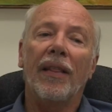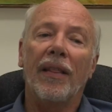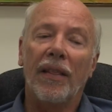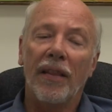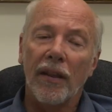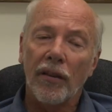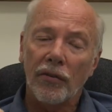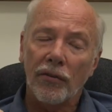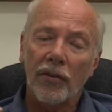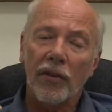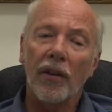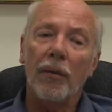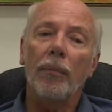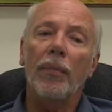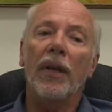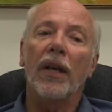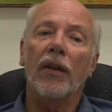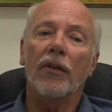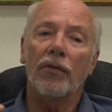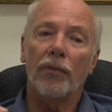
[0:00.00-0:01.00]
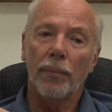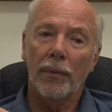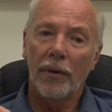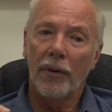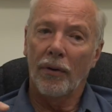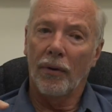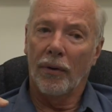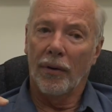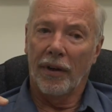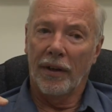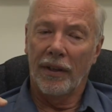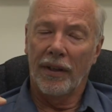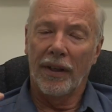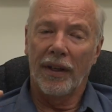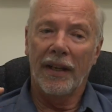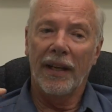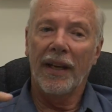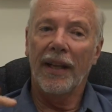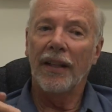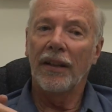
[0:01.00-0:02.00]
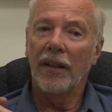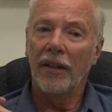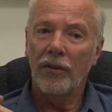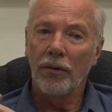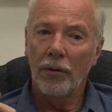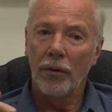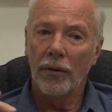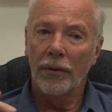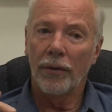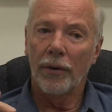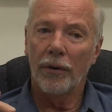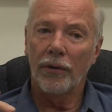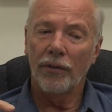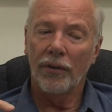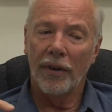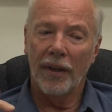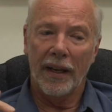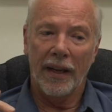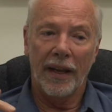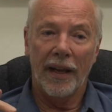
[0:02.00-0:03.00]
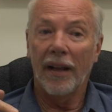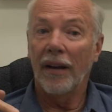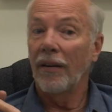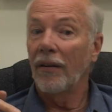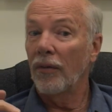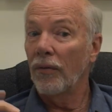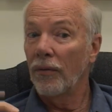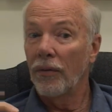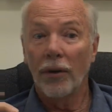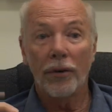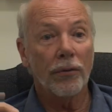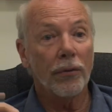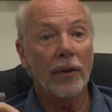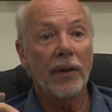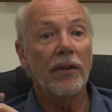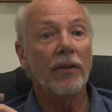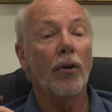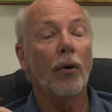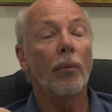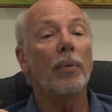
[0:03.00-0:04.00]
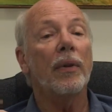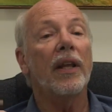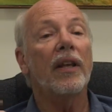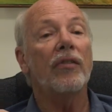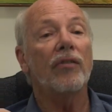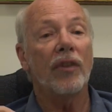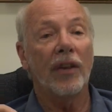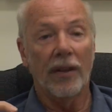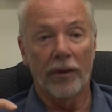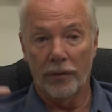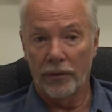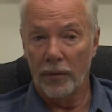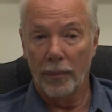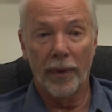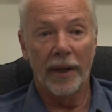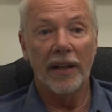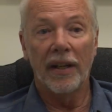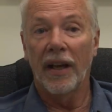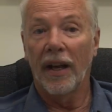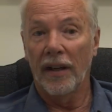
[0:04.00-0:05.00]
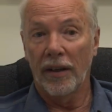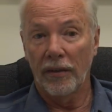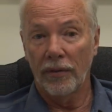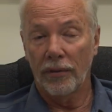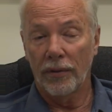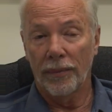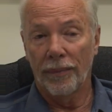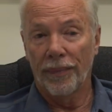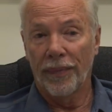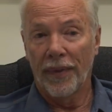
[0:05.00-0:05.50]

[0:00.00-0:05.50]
This can be explored in the university and virtually no place else, to my knowledge.